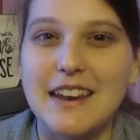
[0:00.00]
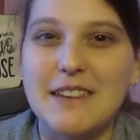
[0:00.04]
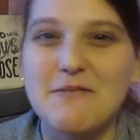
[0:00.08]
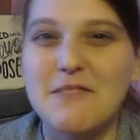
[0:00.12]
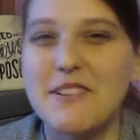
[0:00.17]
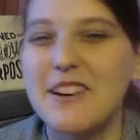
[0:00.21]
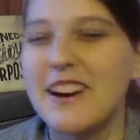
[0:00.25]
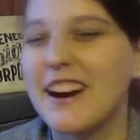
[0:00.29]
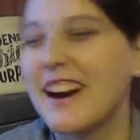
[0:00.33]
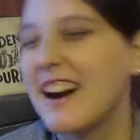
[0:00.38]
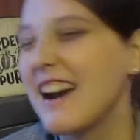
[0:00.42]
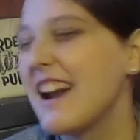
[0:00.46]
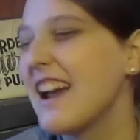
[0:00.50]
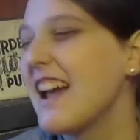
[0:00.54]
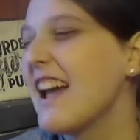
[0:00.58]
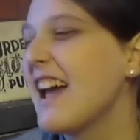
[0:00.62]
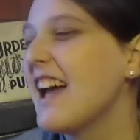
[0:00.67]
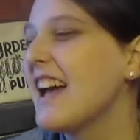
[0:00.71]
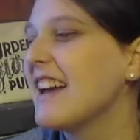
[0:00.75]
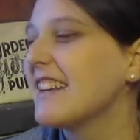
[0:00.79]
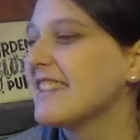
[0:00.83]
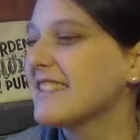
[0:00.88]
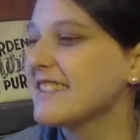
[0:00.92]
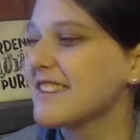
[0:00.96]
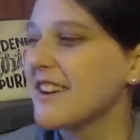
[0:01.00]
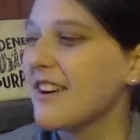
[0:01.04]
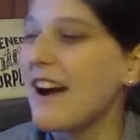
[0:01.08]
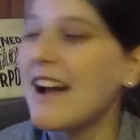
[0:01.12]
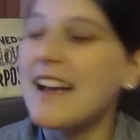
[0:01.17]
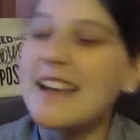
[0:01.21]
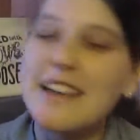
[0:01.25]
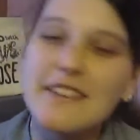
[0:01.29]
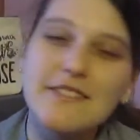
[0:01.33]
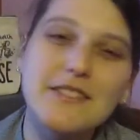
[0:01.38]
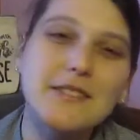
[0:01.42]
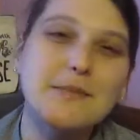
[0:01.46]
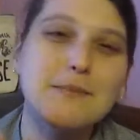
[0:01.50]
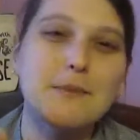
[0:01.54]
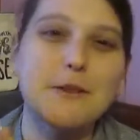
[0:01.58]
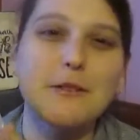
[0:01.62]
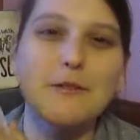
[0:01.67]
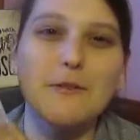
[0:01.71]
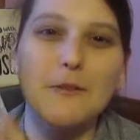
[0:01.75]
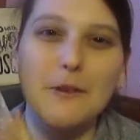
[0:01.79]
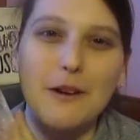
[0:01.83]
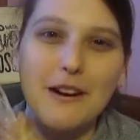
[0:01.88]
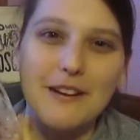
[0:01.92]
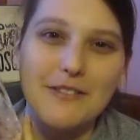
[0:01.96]
anymore. So I gave this book
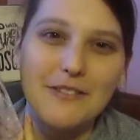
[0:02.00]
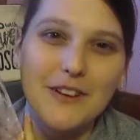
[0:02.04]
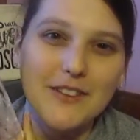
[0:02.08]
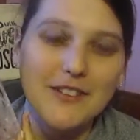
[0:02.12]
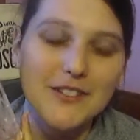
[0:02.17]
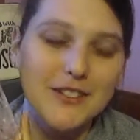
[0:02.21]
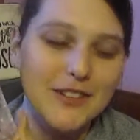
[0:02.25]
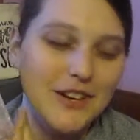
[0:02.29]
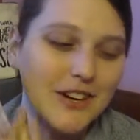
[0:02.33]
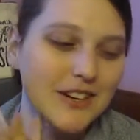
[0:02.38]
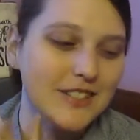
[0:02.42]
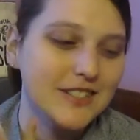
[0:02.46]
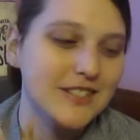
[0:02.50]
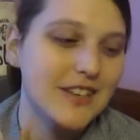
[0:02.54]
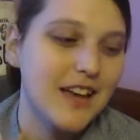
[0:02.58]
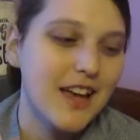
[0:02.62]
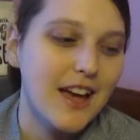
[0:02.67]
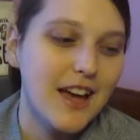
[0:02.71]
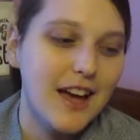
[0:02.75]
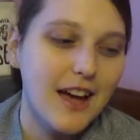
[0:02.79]
4 out of 5 stars.